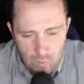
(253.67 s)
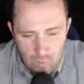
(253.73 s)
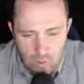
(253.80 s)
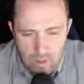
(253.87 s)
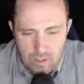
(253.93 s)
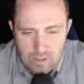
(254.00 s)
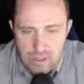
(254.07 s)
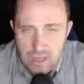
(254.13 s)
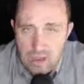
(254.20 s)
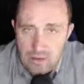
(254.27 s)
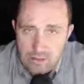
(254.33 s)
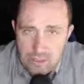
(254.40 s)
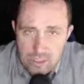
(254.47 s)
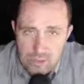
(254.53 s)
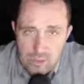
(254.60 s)
one of the
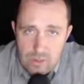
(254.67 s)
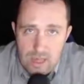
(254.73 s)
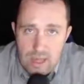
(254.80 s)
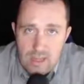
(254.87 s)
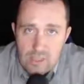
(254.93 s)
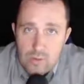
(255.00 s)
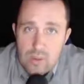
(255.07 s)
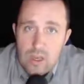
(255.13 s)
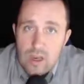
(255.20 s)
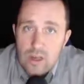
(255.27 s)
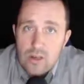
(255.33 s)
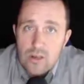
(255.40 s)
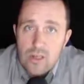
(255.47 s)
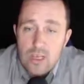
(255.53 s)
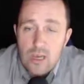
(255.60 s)
challenges with that is we
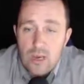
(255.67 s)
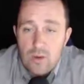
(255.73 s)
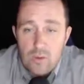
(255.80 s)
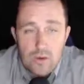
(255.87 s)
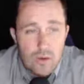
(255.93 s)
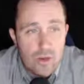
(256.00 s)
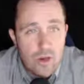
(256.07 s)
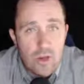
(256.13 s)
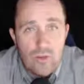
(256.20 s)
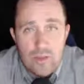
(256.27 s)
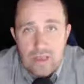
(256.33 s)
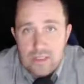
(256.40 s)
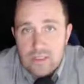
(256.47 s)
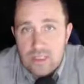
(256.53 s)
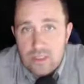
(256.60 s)
undercut what are called
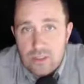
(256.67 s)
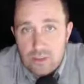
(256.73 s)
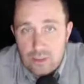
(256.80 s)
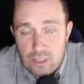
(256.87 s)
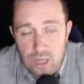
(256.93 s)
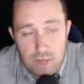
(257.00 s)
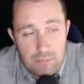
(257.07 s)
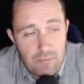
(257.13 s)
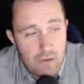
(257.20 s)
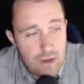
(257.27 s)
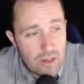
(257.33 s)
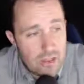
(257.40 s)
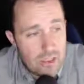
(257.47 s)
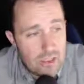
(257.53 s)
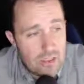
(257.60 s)
the essential job
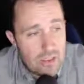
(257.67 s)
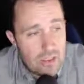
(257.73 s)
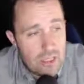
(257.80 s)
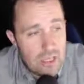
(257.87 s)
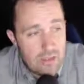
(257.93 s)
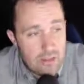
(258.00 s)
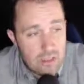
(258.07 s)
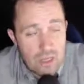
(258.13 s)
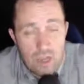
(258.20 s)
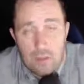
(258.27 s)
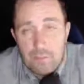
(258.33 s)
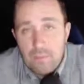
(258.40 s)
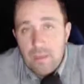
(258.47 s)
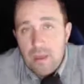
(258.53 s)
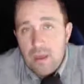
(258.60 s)
functions in the
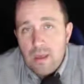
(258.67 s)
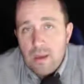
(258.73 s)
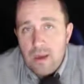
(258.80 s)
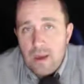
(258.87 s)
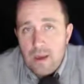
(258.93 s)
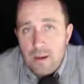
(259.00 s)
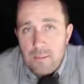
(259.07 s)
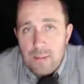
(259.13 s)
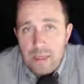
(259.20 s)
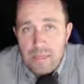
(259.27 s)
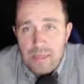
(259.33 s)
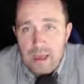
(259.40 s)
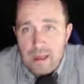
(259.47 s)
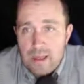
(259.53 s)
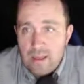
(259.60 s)
job um,
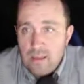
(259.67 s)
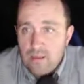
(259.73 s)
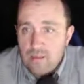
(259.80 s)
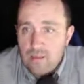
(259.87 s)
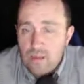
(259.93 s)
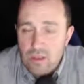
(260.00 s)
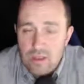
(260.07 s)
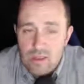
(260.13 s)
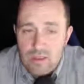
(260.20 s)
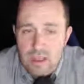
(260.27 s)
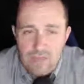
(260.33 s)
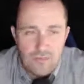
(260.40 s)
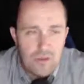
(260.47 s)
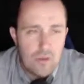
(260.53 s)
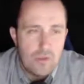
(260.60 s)
and that is
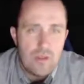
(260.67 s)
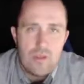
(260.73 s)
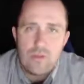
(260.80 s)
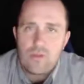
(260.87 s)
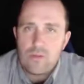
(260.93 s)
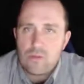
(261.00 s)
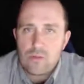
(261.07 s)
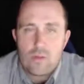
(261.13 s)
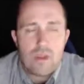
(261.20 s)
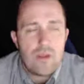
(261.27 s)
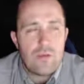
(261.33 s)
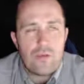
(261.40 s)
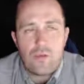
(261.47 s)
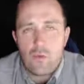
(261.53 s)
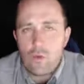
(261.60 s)
you have to do these three
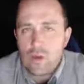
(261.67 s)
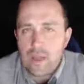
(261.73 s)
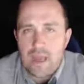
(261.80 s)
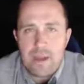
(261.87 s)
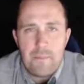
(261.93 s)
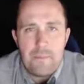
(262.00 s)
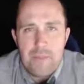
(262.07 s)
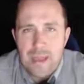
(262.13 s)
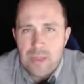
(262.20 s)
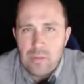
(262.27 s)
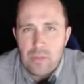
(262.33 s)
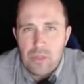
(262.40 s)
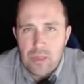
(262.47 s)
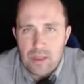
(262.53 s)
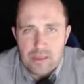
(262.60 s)
or four kind of
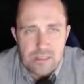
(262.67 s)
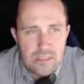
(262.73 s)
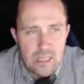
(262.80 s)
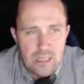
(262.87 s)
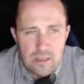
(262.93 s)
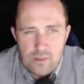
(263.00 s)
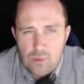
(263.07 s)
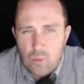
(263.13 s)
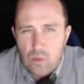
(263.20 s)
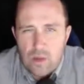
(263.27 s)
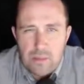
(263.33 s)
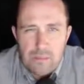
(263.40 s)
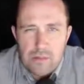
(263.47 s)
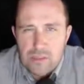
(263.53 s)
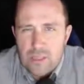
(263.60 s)
main things think
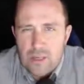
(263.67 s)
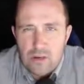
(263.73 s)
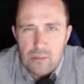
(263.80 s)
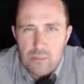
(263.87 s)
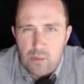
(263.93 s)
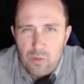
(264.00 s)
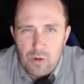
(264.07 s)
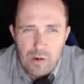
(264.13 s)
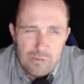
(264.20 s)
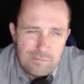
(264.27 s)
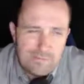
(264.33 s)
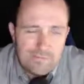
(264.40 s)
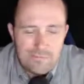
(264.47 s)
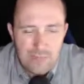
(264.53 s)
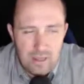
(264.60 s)
20% or more
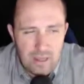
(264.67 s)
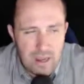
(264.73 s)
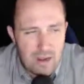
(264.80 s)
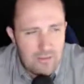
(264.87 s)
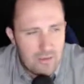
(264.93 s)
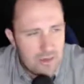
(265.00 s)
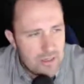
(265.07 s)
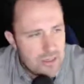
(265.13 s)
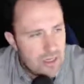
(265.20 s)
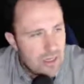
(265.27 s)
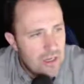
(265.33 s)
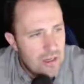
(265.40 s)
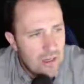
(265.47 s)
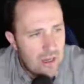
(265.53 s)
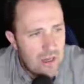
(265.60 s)
on average
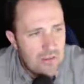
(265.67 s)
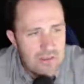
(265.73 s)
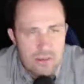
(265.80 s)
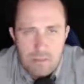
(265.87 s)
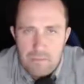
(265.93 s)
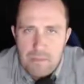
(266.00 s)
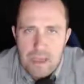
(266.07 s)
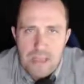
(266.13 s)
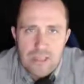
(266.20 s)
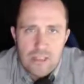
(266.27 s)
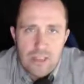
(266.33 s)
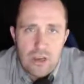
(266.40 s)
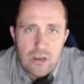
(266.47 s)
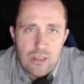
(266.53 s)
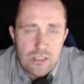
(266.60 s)
uh, these are main
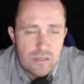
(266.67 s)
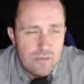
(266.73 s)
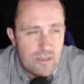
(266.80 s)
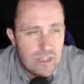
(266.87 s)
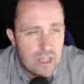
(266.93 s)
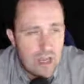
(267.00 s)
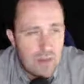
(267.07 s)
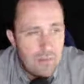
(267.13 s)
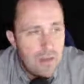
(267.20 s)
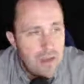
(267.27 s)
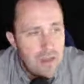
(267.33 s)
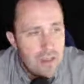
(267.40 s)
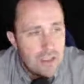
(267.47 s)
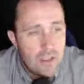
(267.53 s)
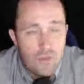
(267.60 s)
chunks of the job
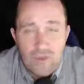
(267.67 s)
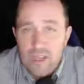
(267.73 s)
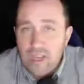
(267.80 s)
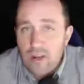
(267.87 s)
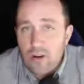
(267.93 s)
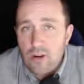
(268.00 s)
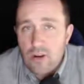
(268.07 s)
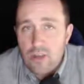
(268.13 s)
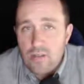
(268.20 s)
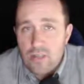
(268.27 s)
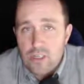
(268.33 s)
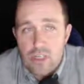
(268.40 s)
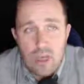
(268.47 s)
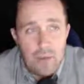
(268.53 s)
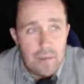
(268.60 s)
so if I got hurt on
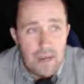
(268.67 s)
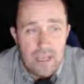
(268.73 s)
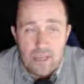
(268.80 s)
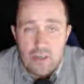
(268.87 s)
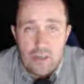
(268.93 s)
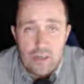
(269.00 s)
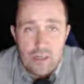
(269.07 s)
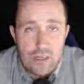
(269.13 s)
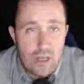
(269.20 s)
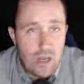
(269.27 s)
the job and I couldn't